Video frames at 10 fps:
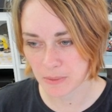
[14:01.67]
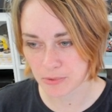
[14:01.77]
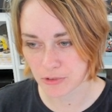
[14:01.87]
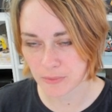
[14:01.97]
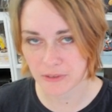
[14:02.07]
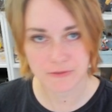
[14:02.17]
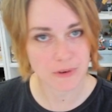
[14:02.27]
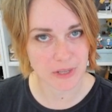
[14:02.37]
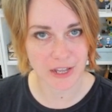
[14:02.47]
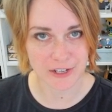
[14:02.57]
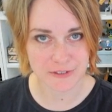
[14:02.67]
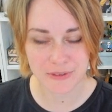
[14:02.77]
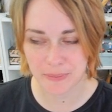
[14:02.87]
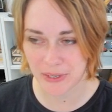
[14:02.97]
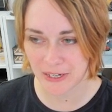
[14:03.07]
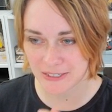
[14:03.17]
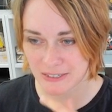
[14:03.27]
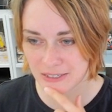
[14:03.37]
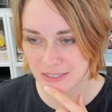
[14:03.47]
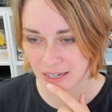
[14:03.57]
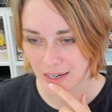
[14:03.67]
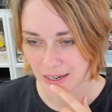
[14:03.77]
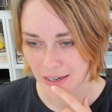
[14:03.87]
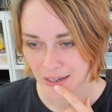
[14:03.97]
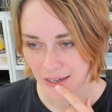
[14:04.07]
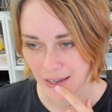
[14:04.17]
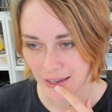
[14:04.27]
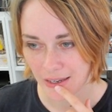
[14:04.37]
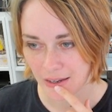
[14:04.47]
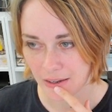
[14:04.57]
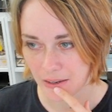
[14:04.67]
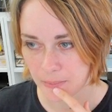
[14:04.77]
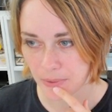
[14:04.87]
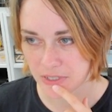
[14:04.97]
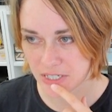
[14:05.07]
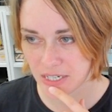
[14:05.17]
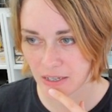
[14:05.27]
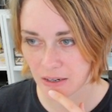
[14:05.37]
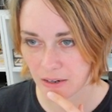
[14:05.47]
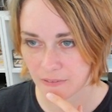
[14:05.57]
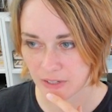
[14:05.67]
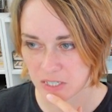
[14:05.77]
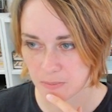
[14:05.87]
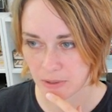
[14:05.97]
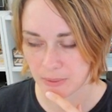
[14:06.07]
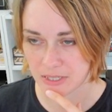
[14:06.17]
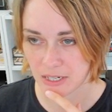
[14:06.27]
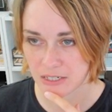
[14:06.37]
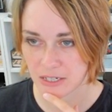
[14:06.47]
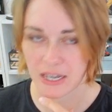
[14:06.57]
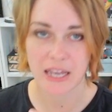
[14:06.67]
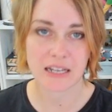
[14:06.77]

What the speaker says: improvement from the last few pieces, but still a lot of experimentation. I had